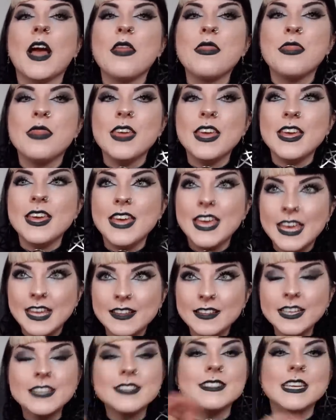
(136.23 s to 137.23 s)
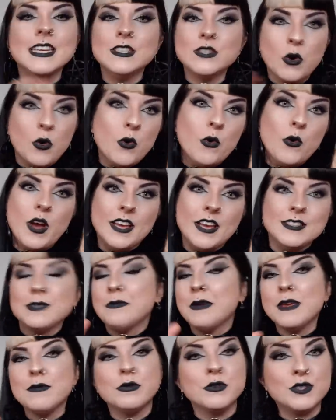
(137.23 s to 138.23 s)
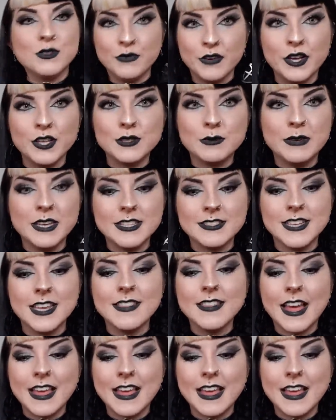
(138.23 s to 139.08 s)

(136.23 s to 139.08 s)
The helix is always people's first piercing.